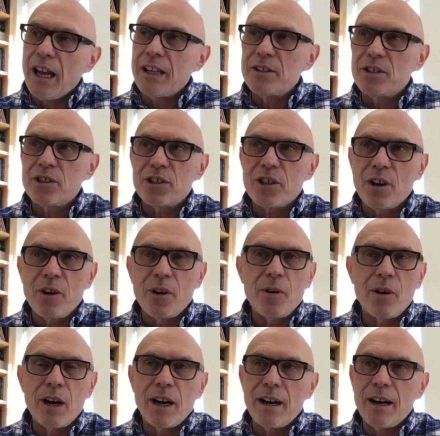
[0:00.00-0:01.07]
And so
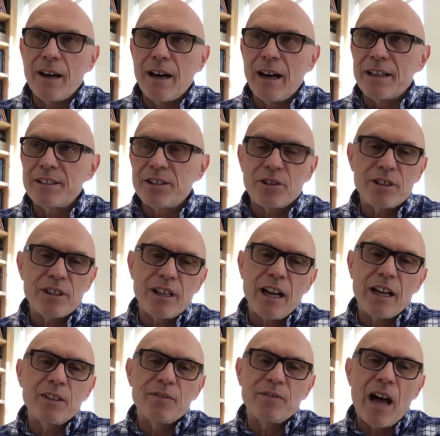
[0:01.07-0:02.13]
a certain
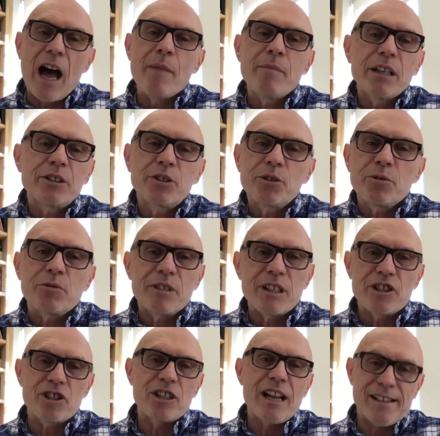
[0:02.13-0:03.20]
kind of
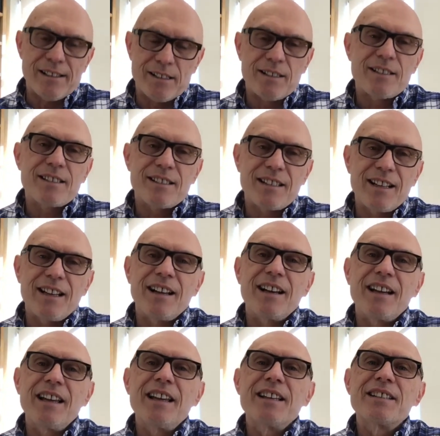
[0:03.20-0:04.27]
amateurishness
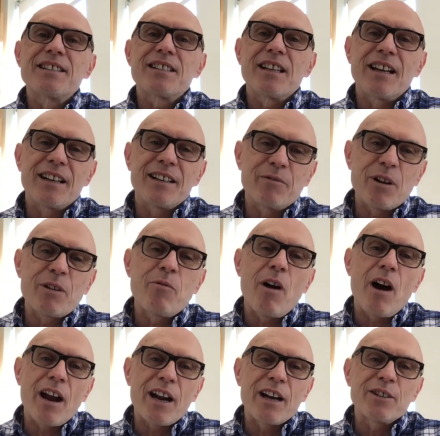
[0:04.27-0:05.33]
is
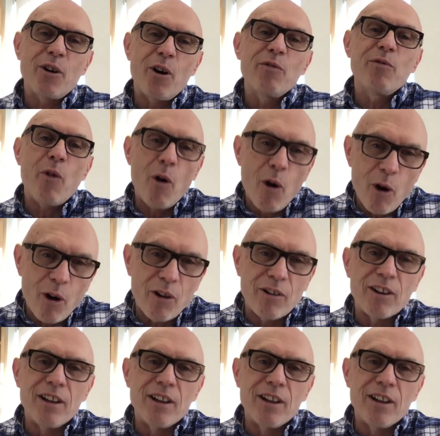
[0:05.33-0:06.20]
required of all